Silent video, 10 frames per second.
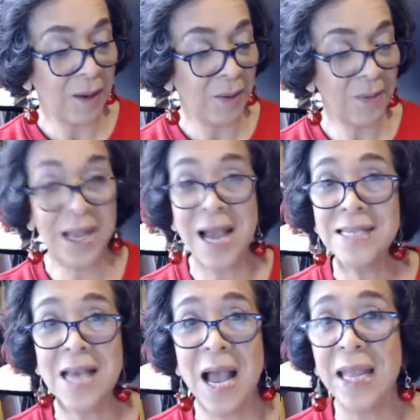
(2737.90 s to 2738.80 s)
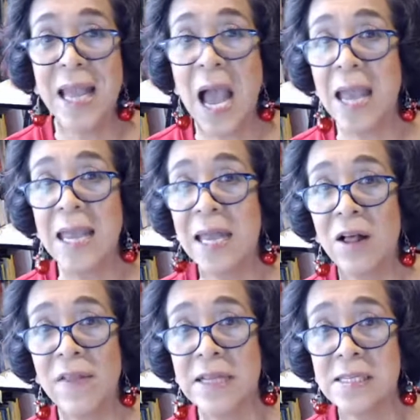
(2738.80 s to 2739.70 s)
Well, guys, I can get
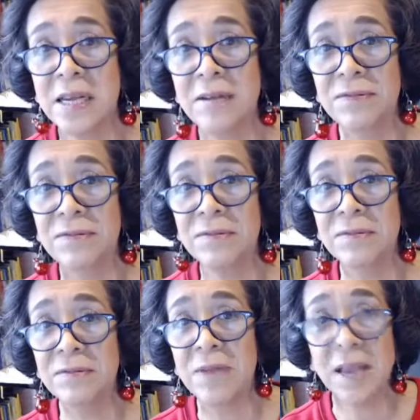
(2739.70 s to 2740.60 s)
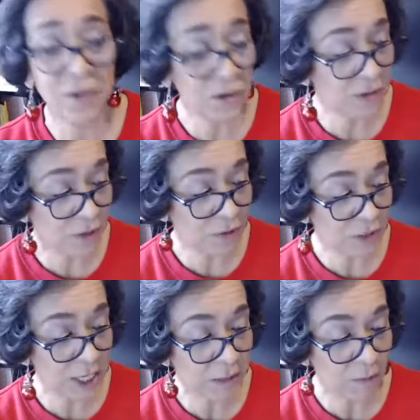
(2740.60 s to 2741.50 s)
all that stuff. I've used all those
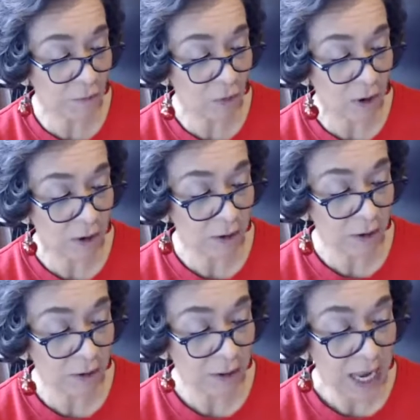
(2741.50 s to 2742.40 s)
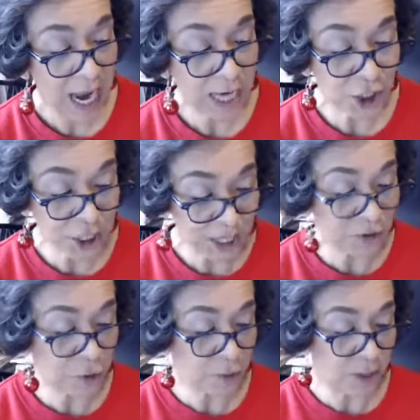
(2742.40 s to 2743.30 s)
things before. And she
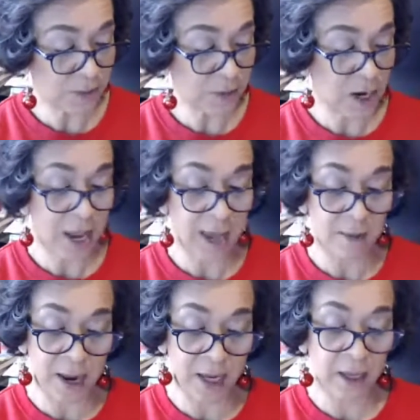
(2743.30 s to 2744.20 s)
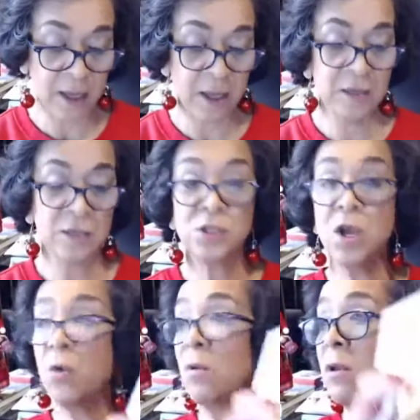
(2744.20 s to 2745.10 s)
gives you a recipe on how to make. So